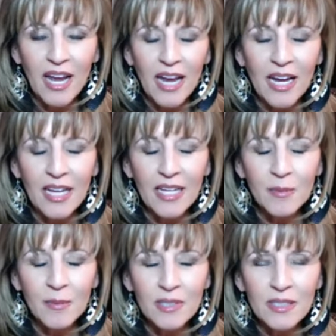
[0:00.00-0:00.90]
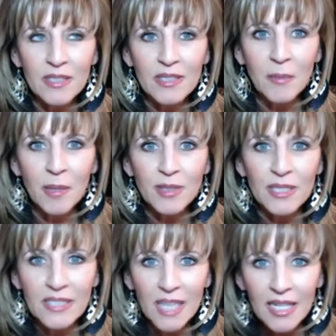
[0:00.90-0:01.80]
And it was the most
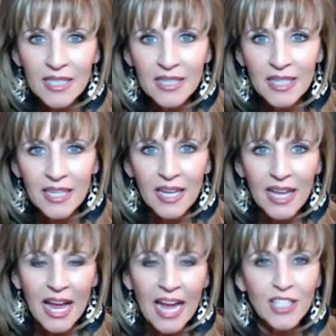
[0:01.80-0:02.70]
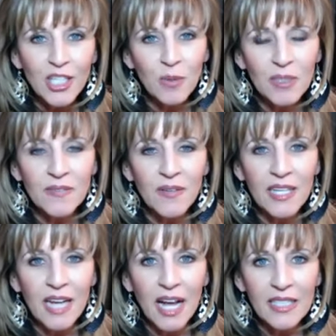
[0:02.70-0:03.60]
exciting thing. And you know what's funny?
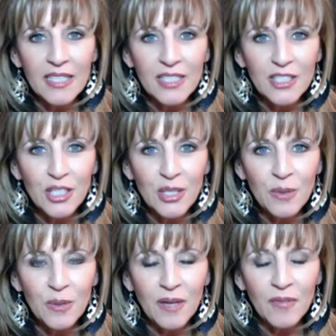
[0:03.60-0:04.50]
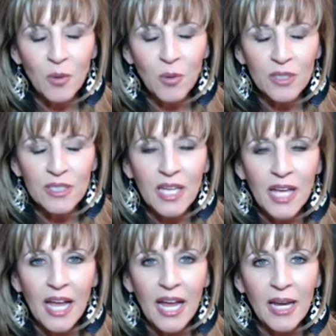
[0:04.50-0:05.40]
I did it too, of course,
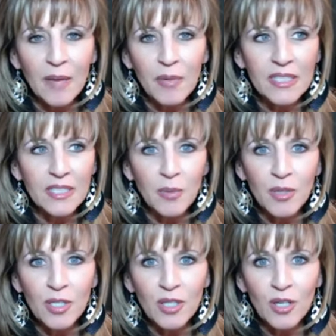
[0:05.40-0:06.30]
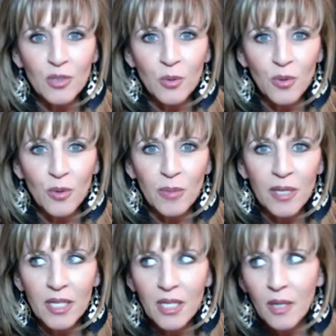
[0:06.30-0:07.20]
and placed a pretty large order. But,
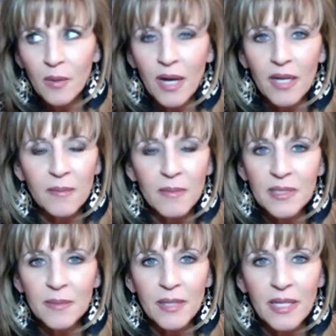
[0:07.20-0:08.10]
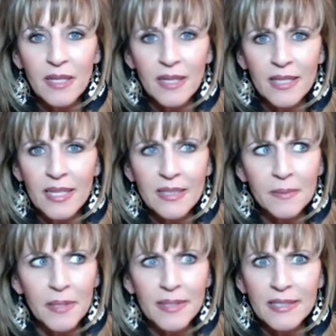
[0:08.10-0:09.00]
you know, I didn't miss a beat. Like, the next
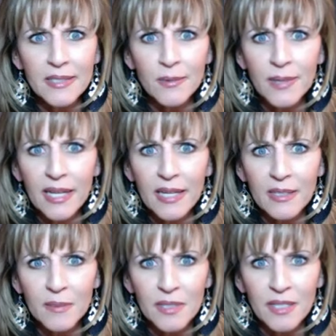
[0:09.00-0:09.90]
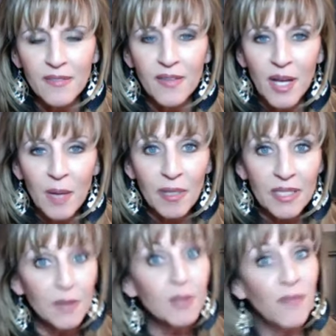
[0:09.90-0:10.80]
month, I still ran out of some stuff because
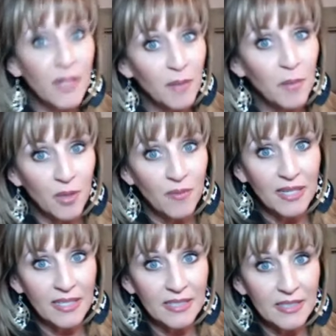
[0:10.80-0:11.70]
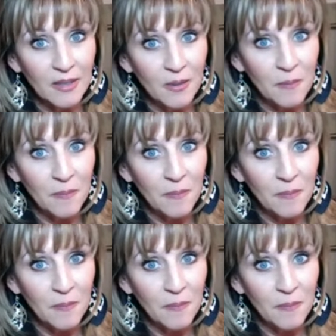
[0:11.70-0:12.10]
I was very motivated to sell.